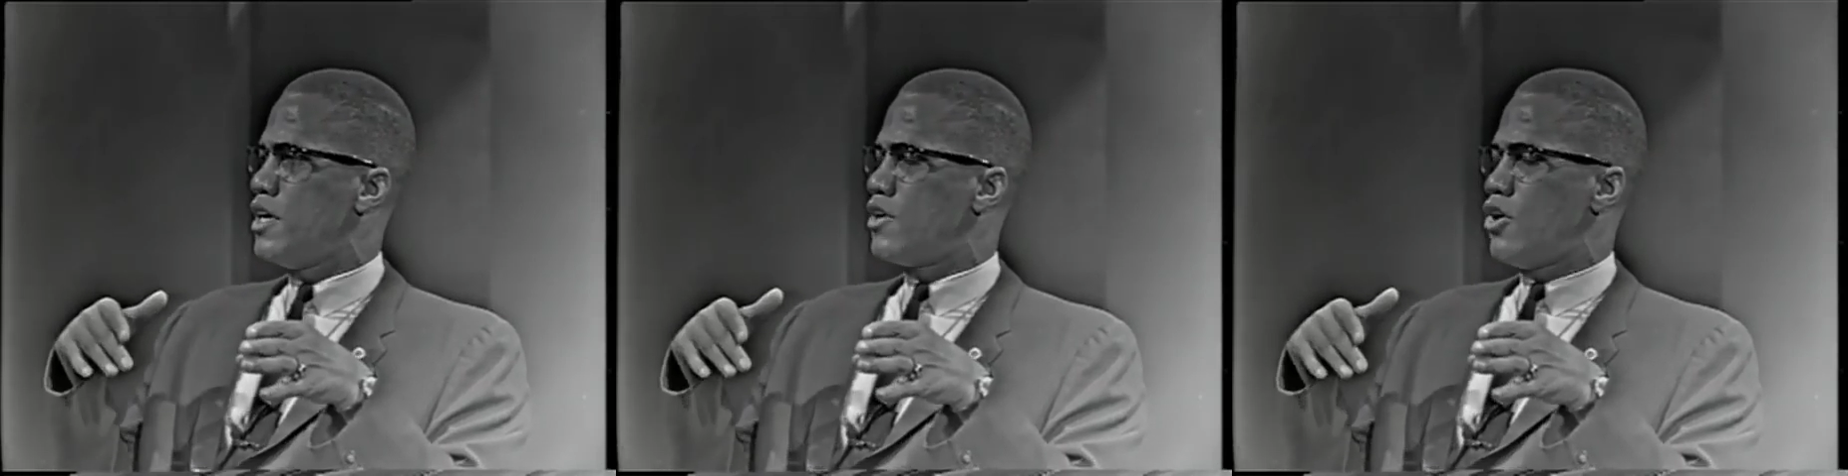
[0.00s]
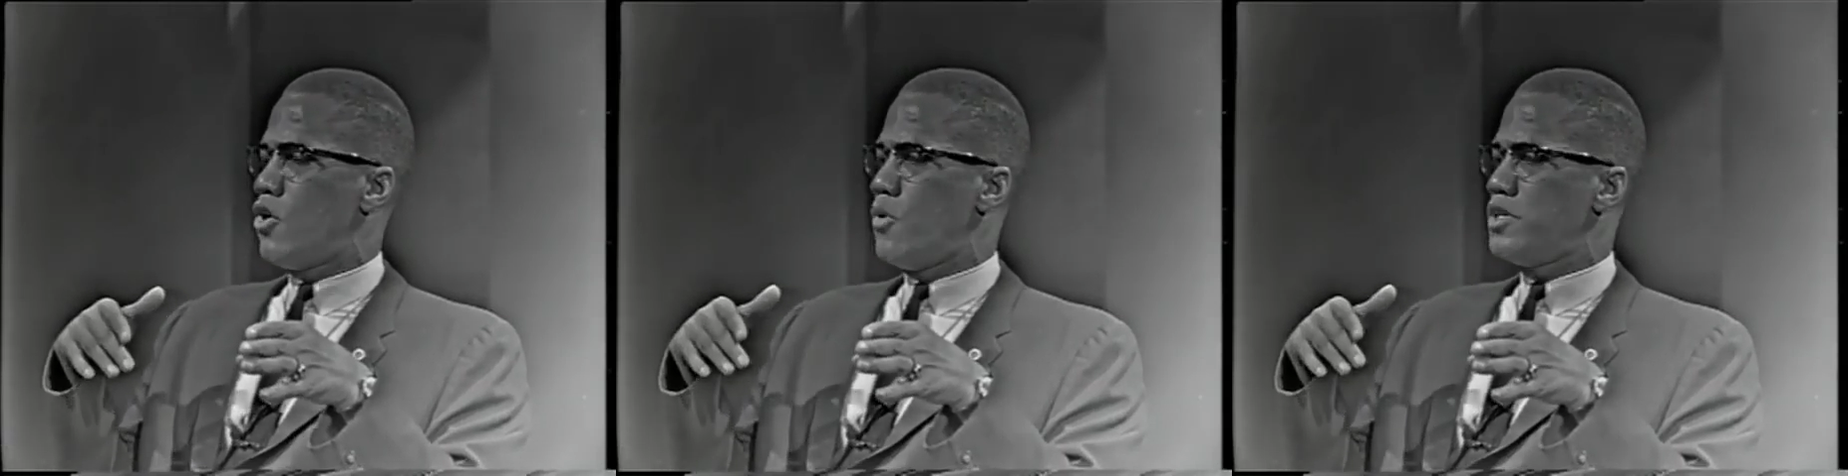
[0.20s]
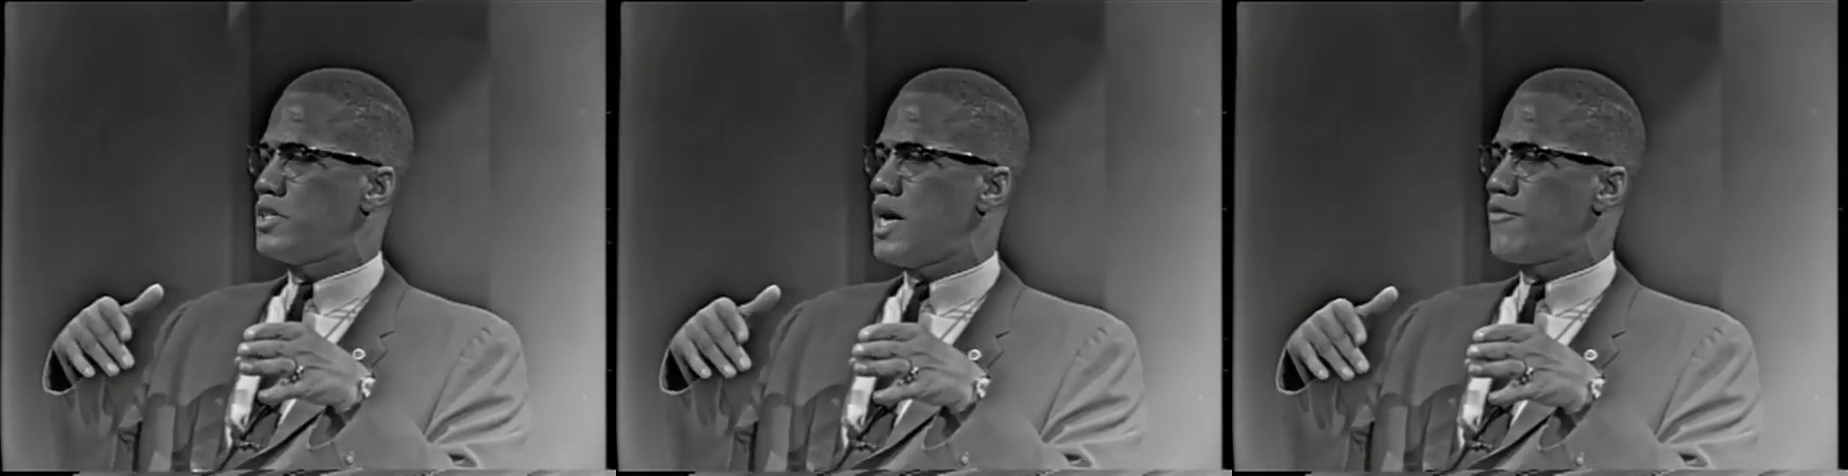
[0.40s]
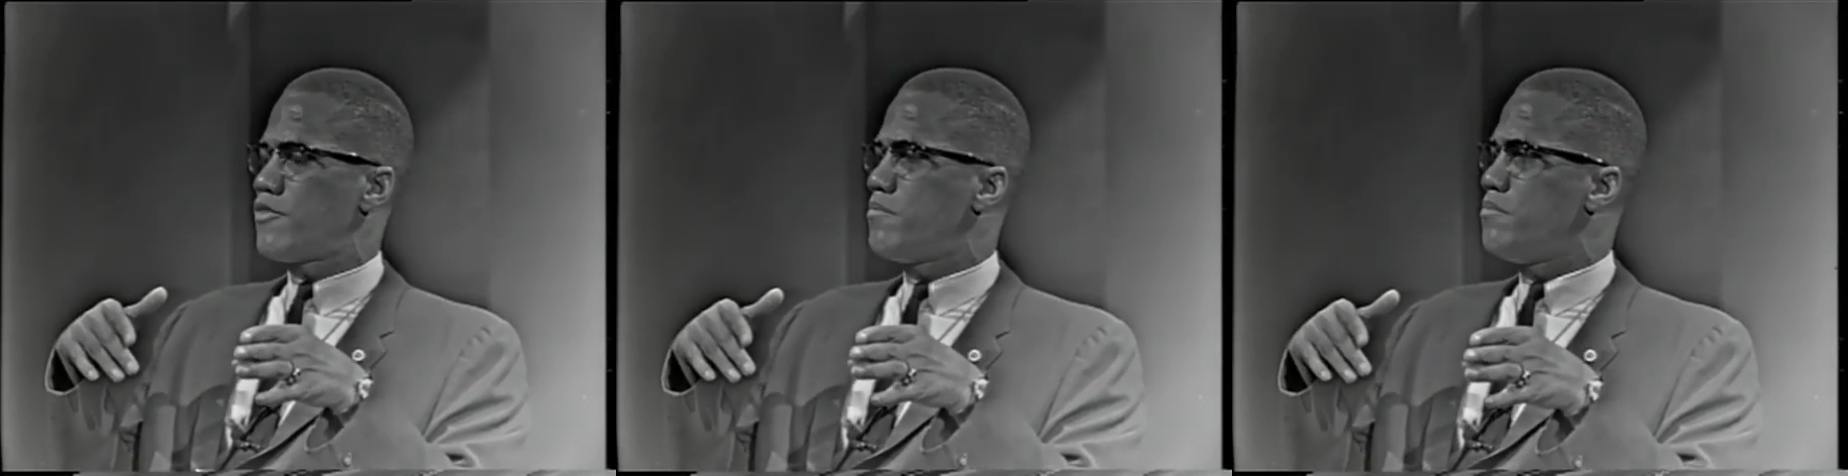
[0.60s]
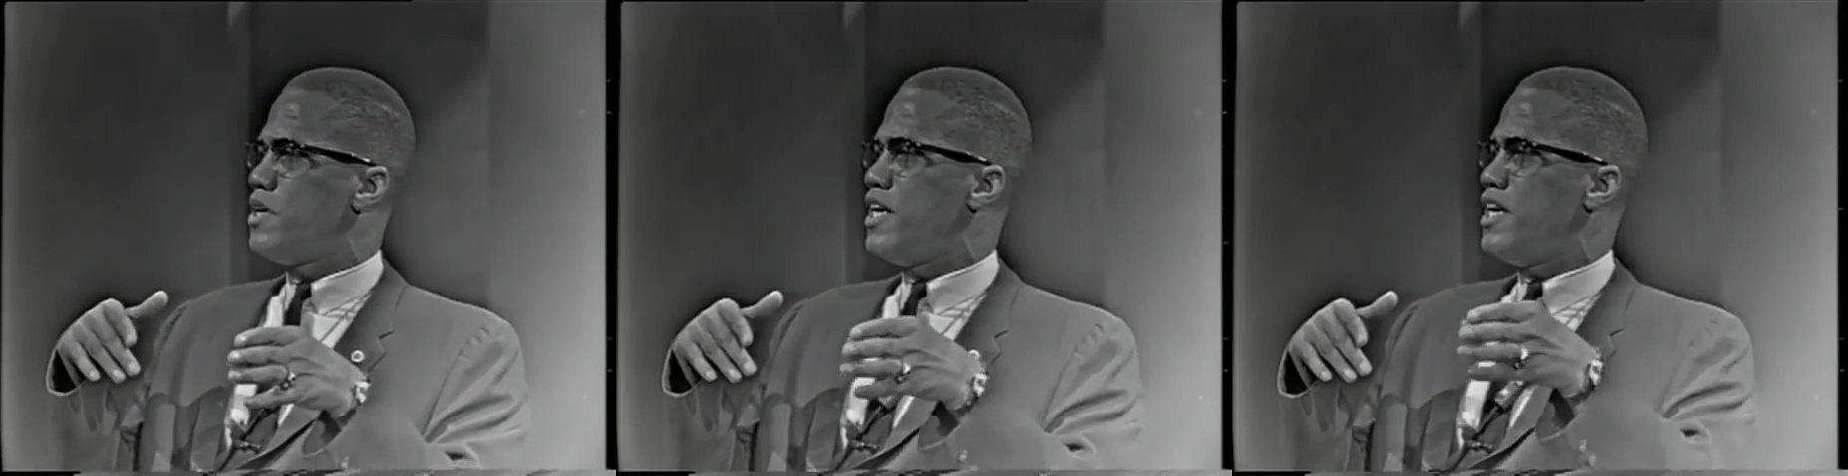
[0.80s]
and always have
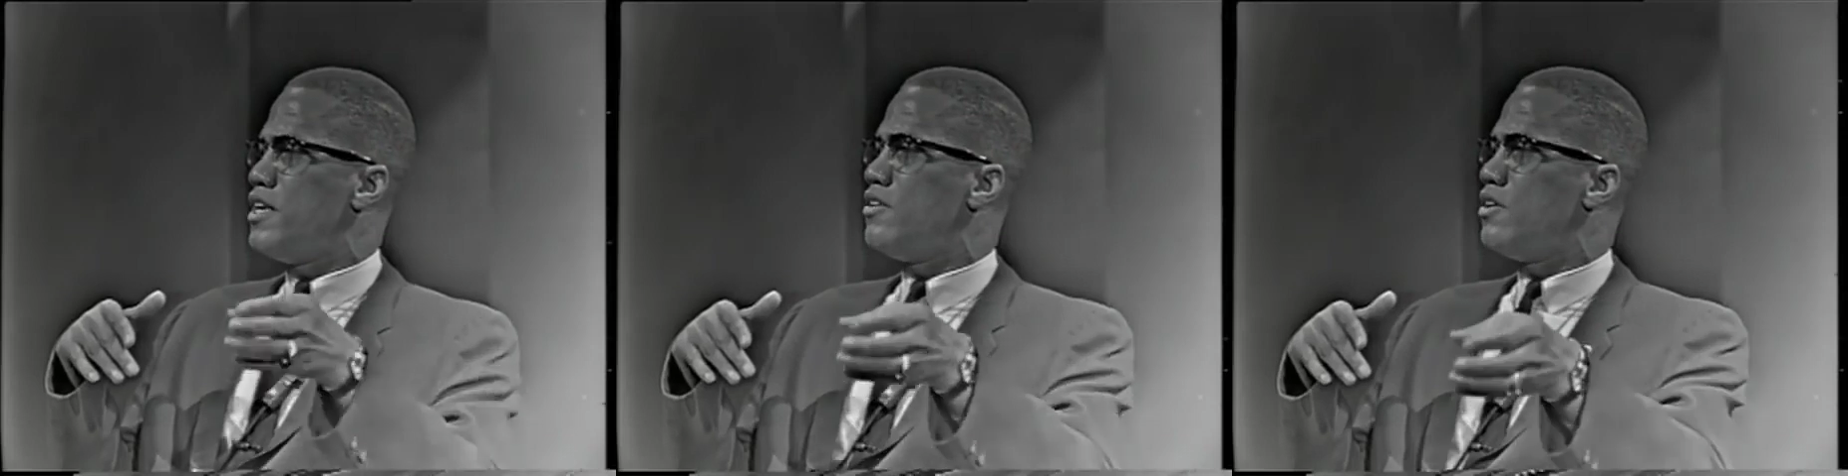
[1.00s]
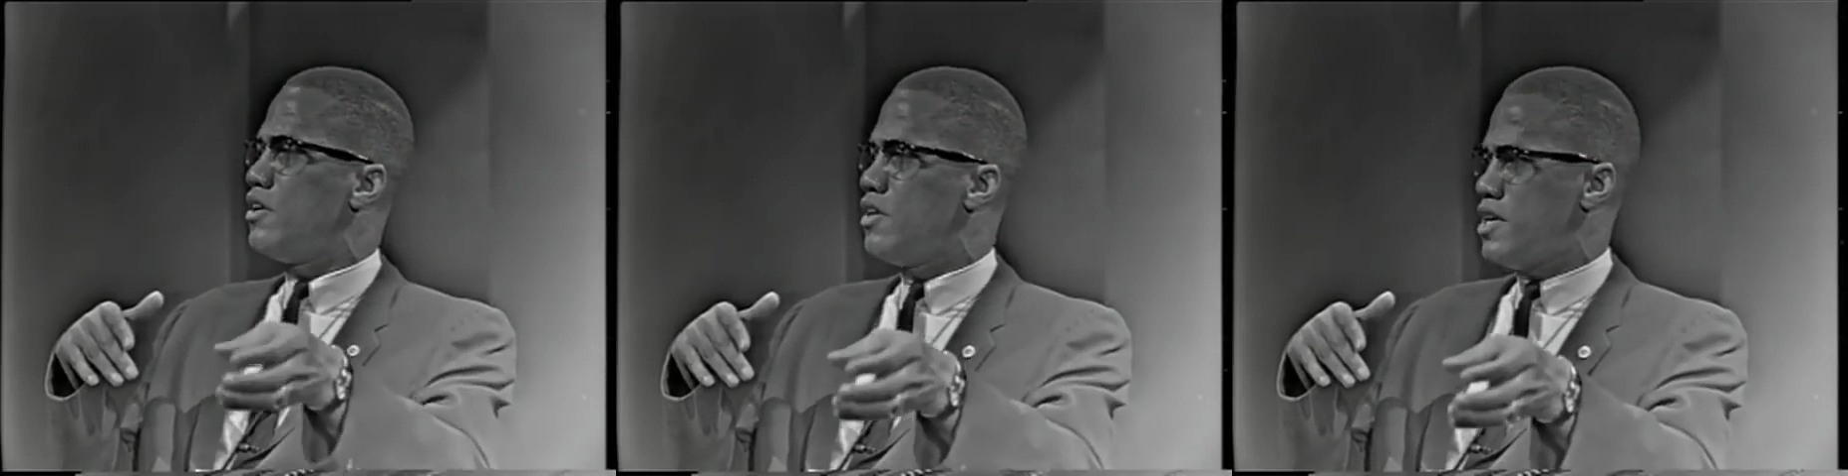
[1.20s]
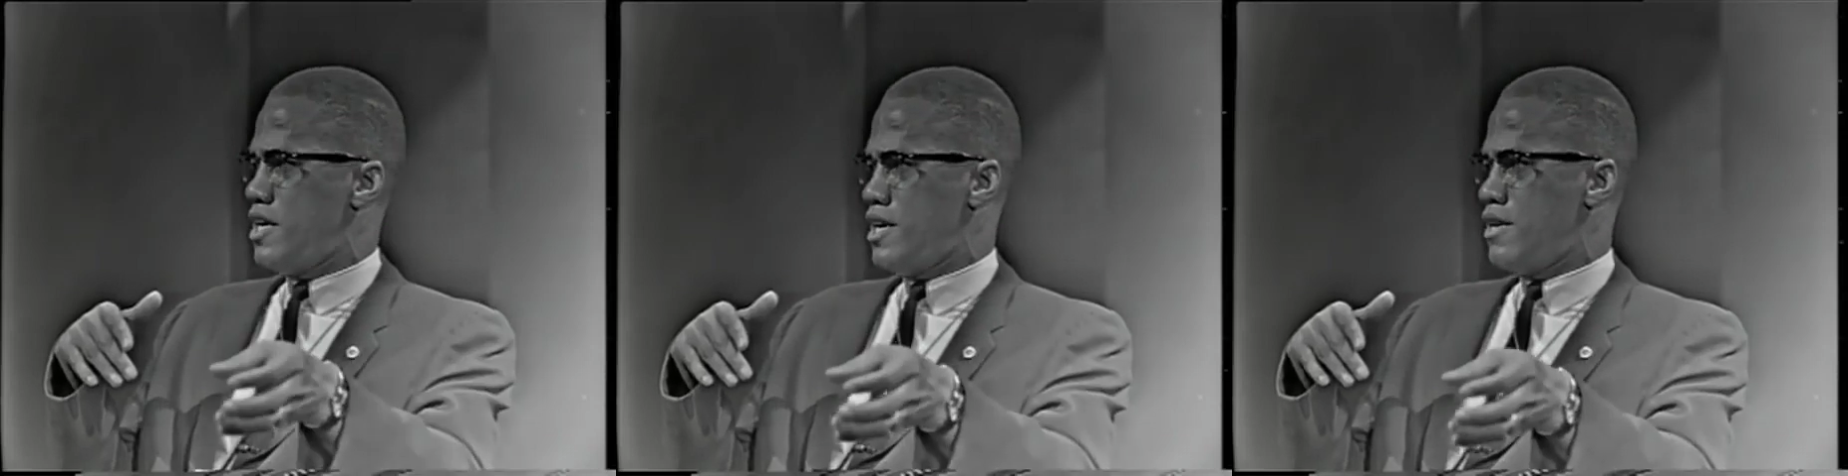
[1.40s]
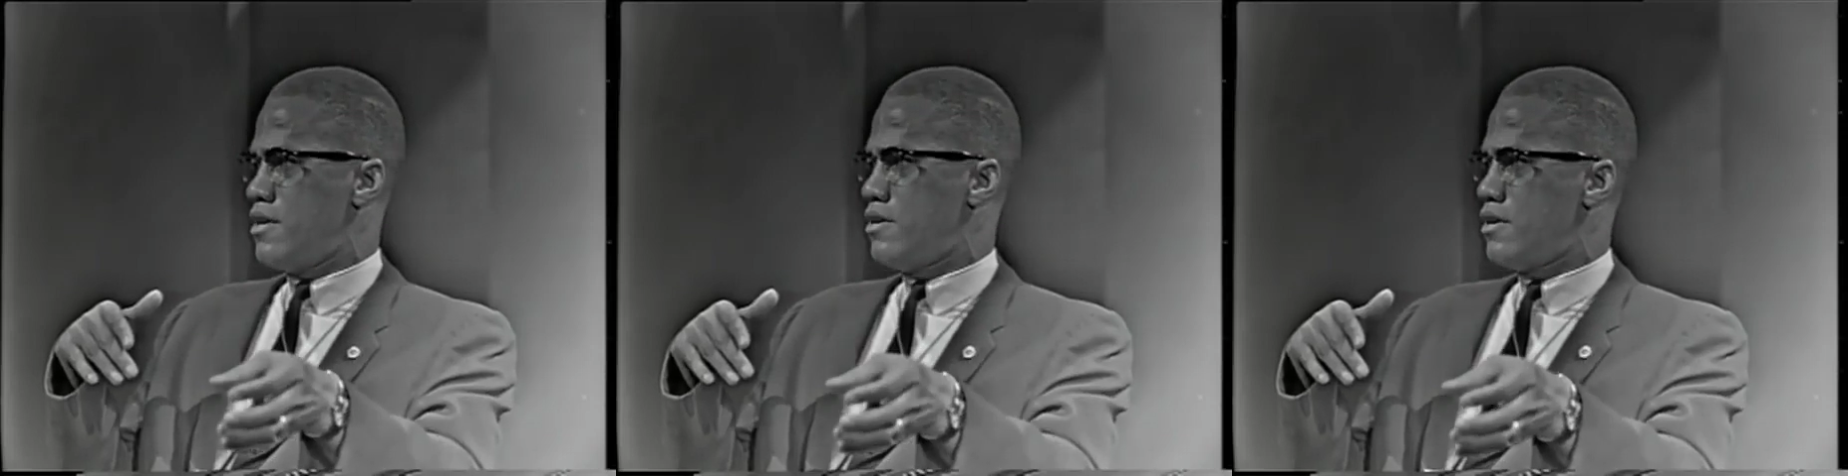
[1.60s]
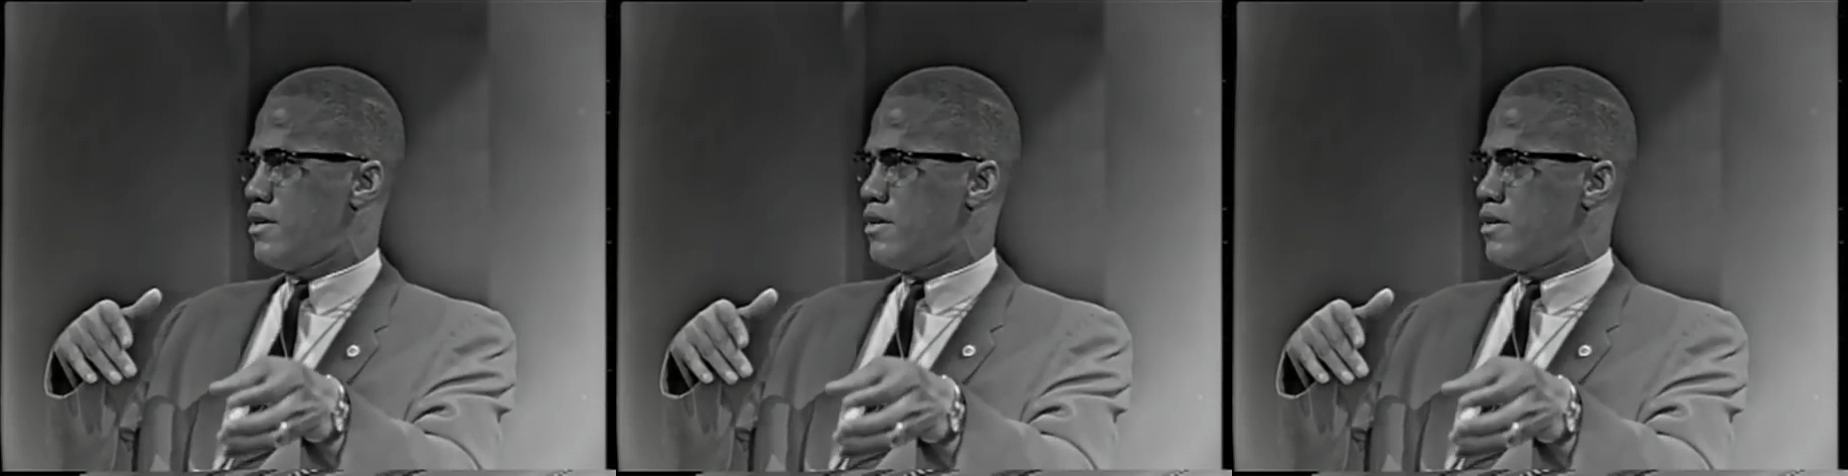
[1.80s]
to be in the lead,